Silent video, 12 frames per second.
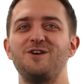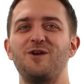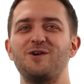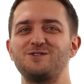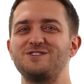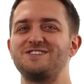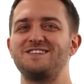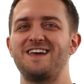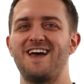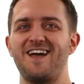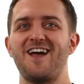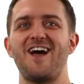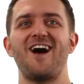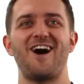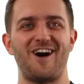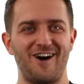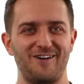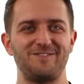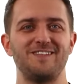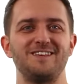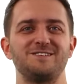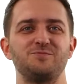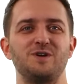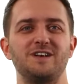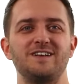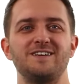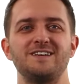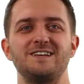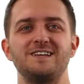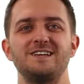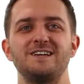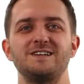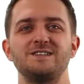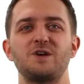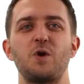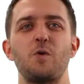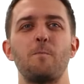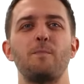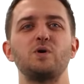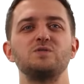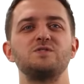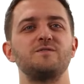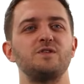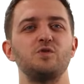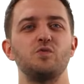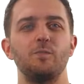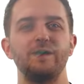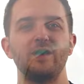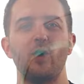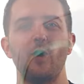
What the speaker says: not just yet, after this one. So most of you will be